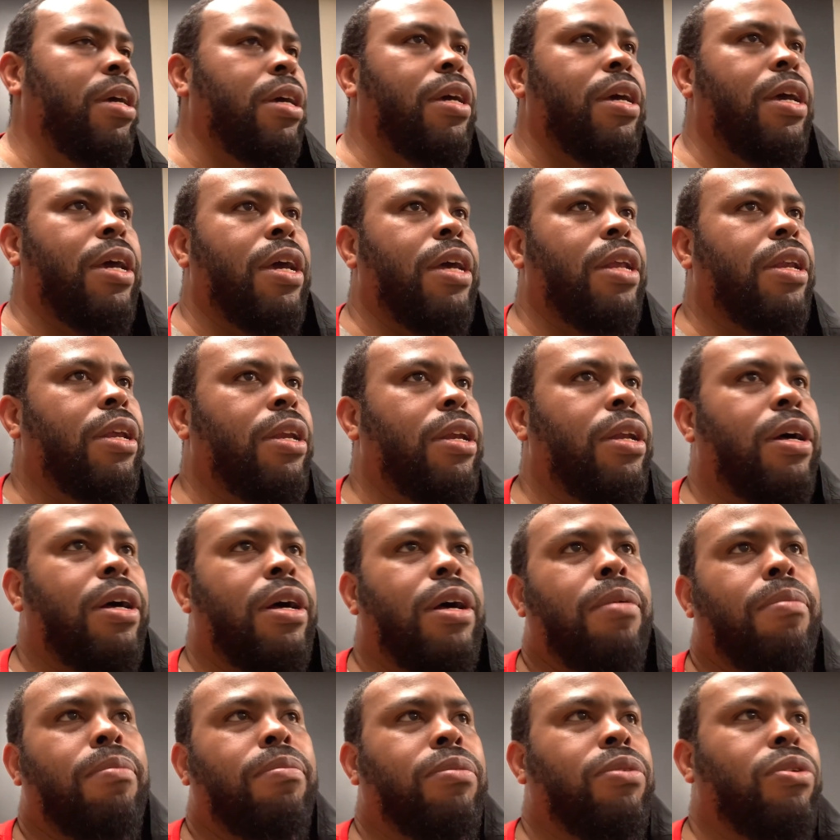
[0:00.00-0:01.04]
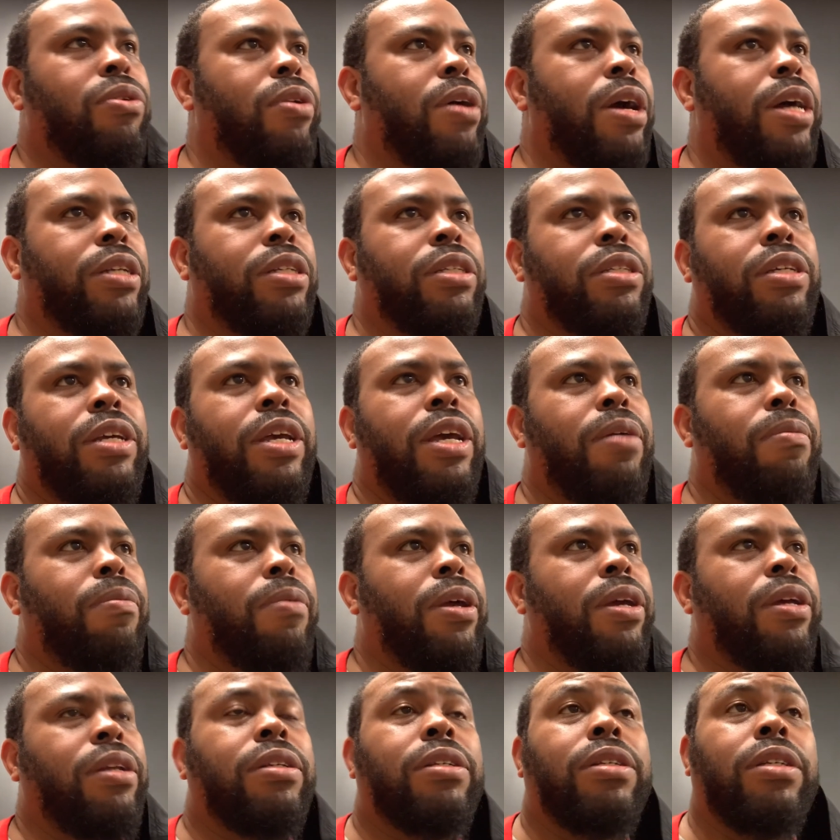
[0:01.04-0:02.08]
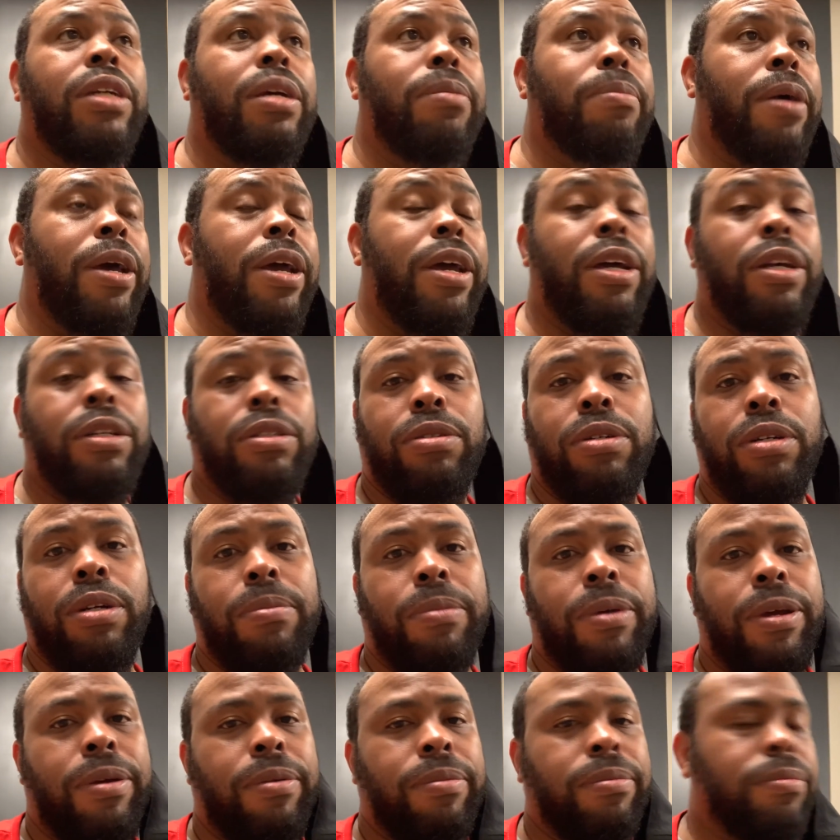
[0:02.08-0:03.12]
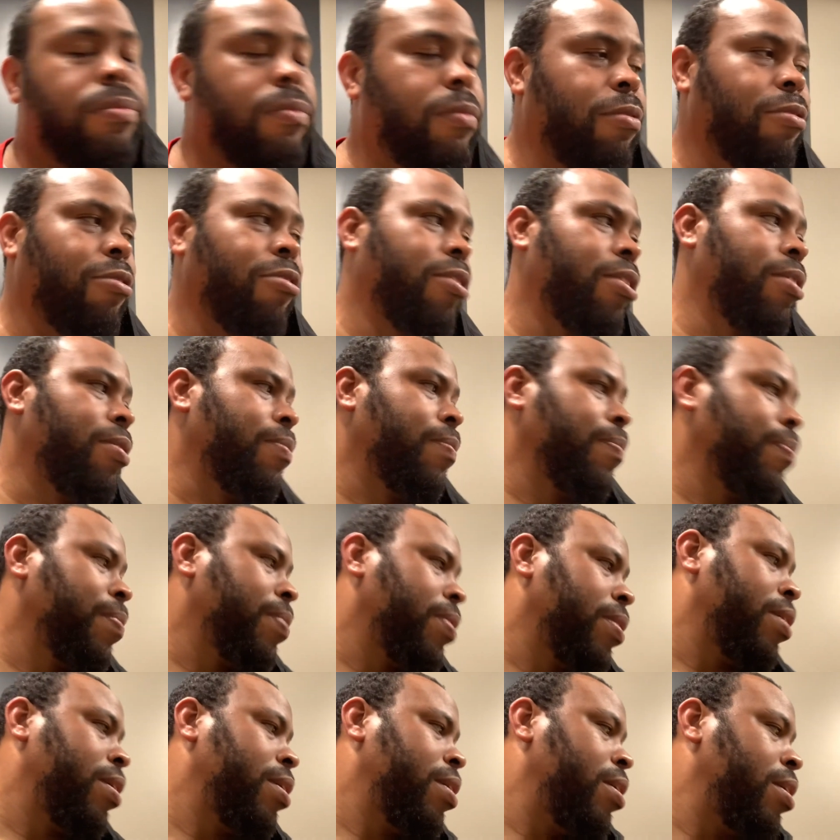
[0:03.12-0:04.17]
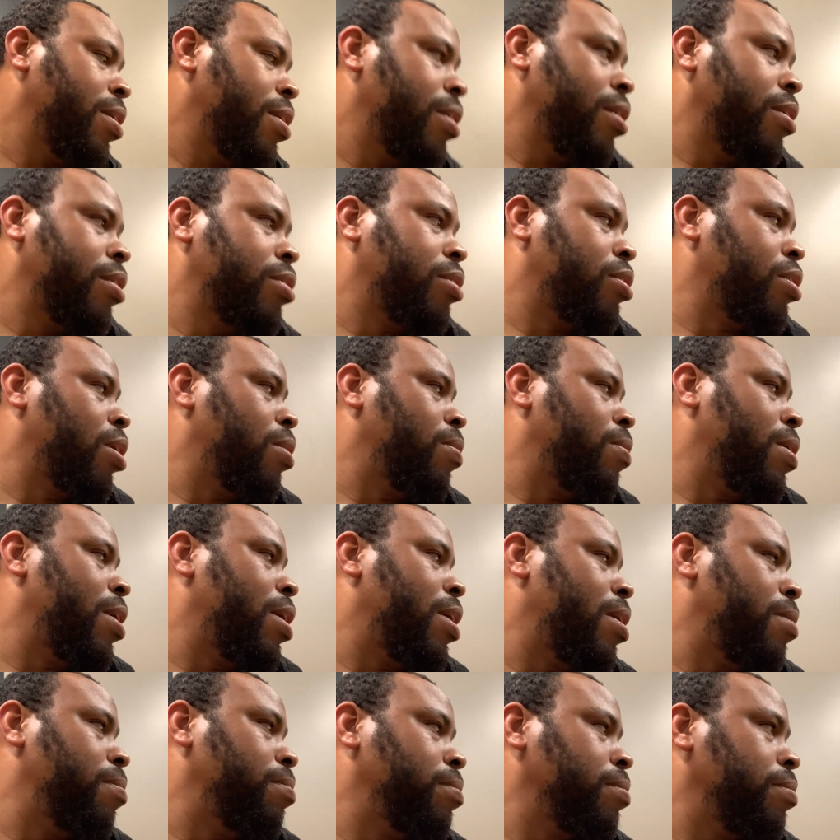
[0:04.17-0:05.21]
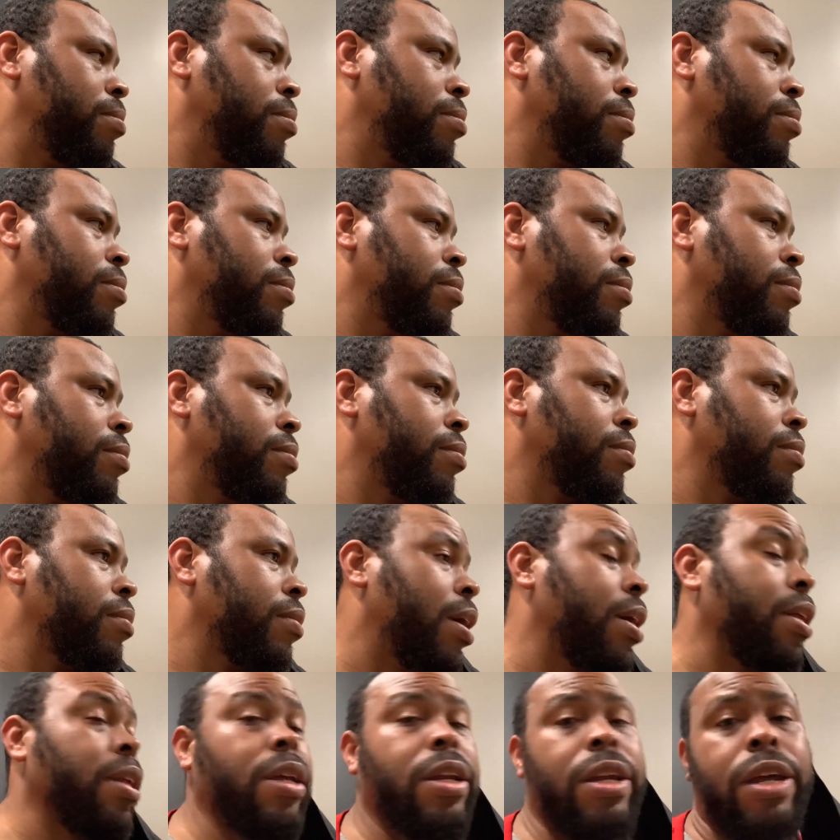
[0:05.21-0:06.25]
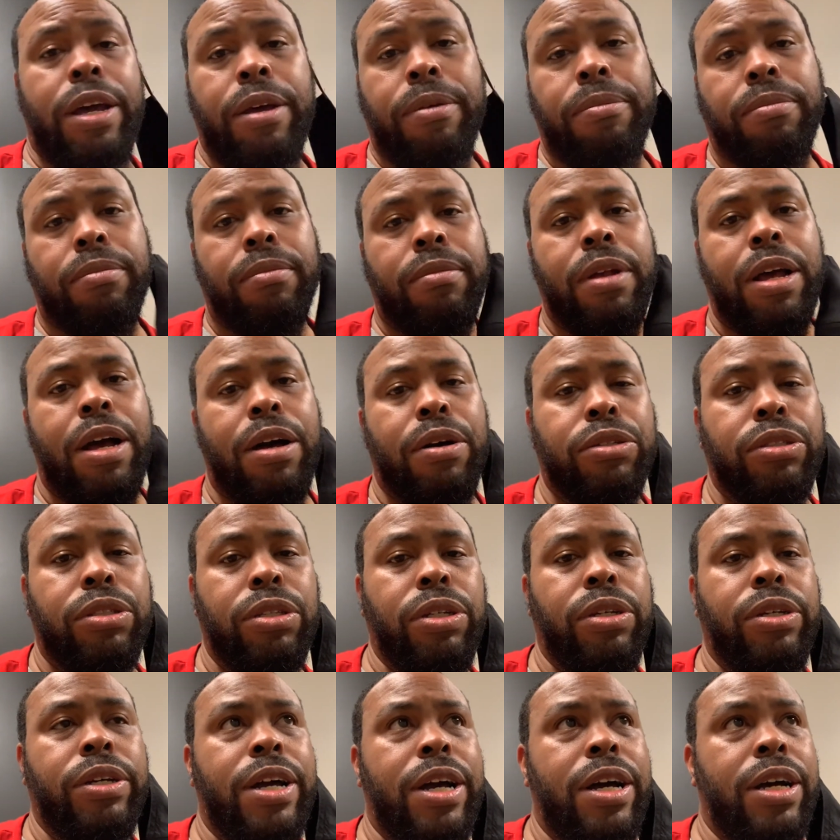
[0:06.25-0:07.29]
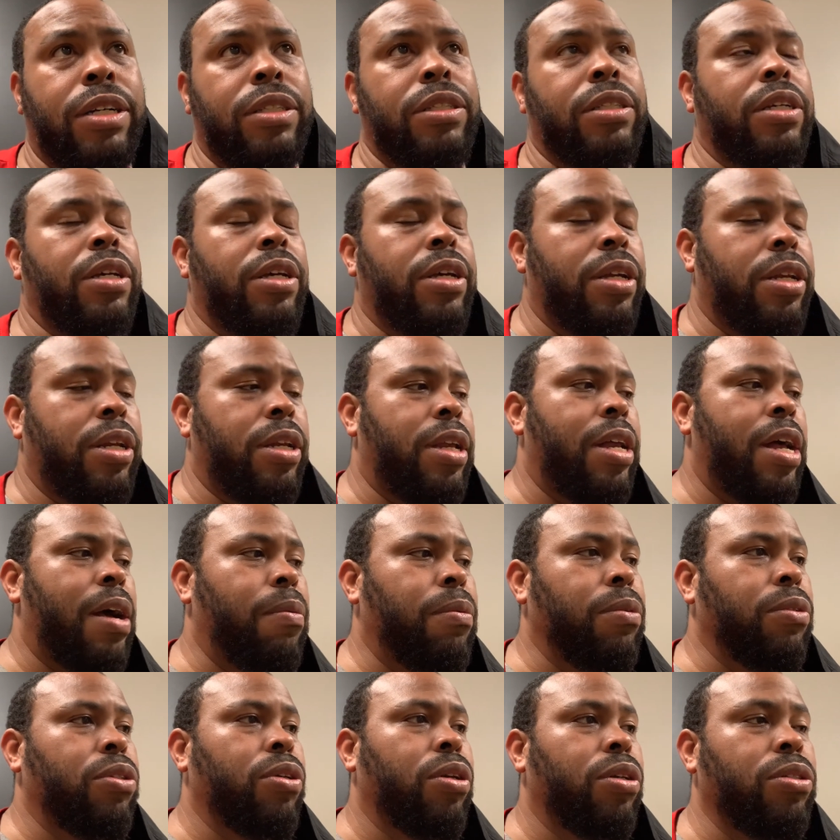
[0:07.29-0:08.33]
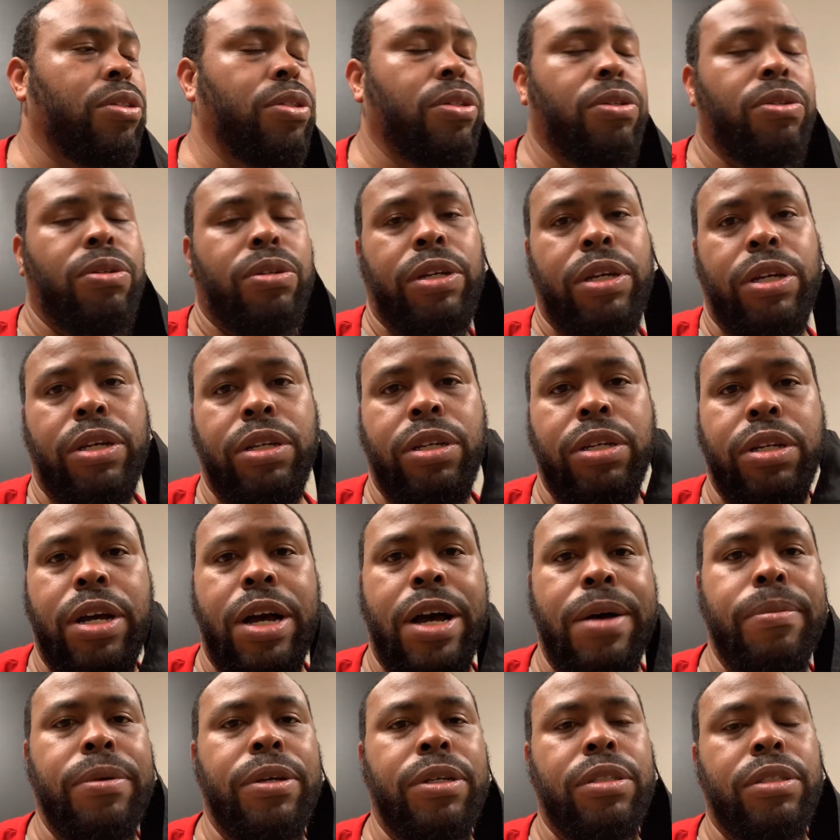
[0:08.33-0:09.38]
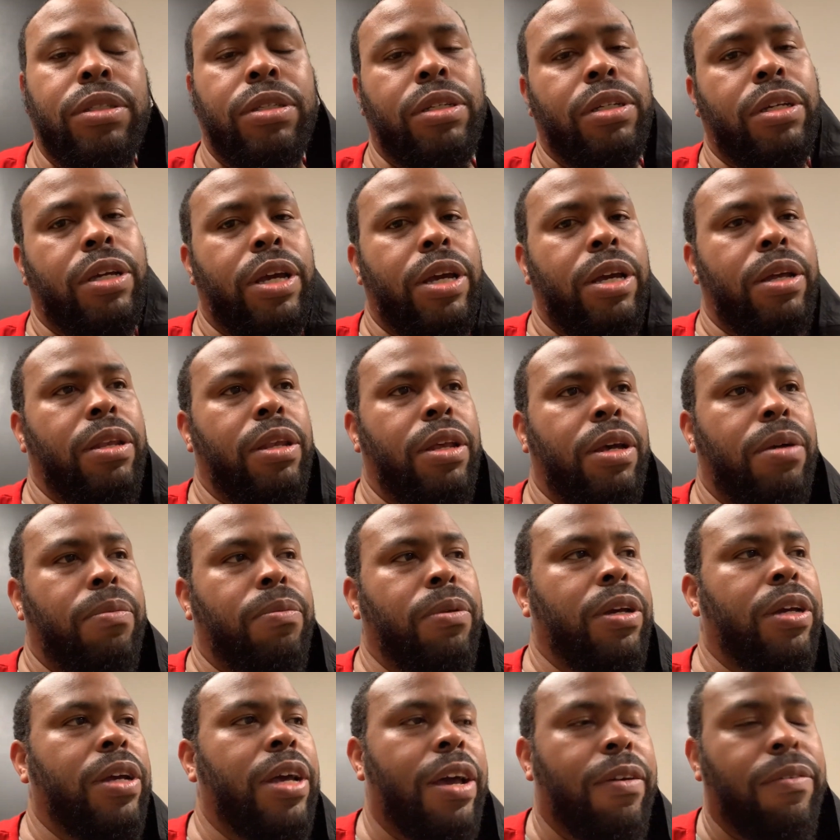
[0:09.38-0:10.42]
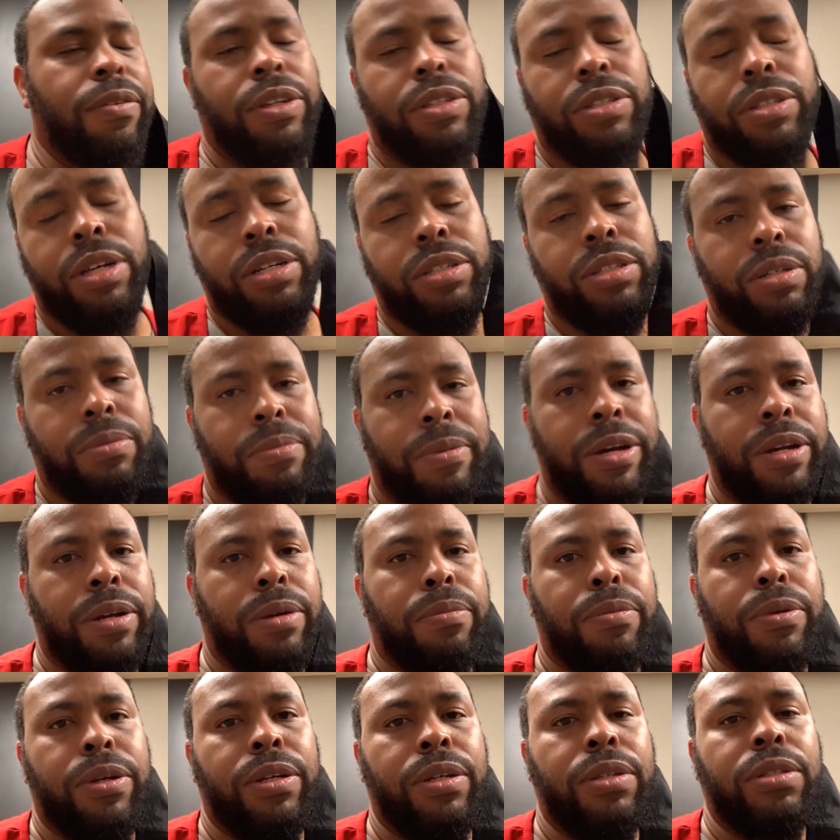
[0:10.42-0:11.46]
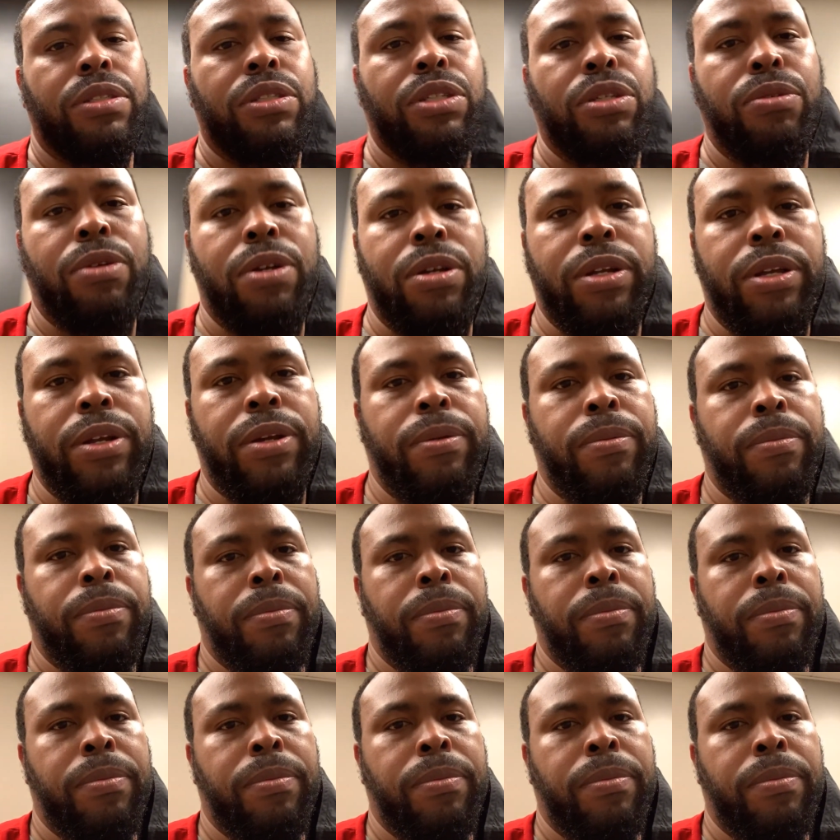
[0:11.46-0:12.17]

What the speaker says: And then, you know, I just can't wait to get my hands on it, man, for real. So other than that, I'll see you guys, and I will talk to you in the comments, and we can have a discussion about it. But see you all later.